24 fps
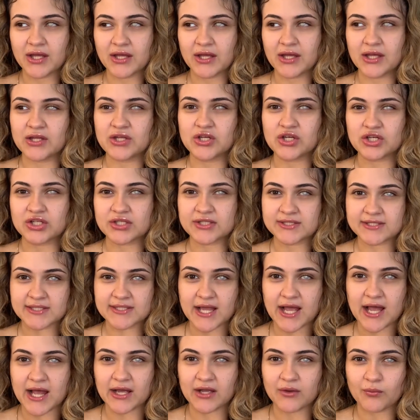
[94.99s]
in your
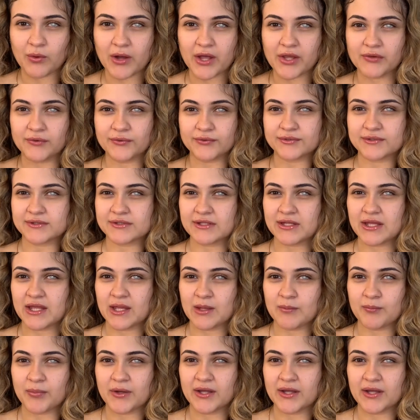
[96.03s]
sock while you sleep,